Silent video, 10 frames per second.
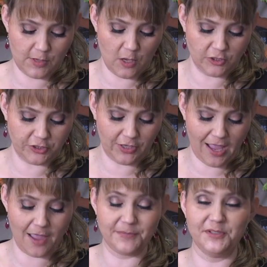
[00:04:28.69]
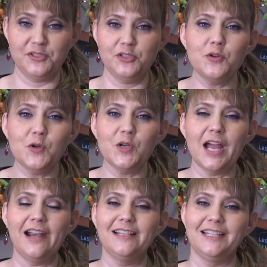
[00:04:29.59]
We also have the
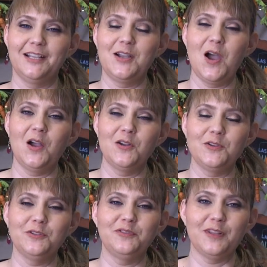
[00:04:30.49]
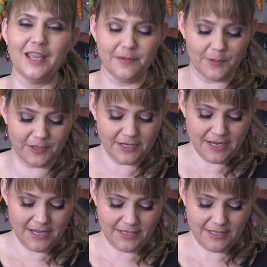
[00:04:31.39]
sugar, the coconut flavor,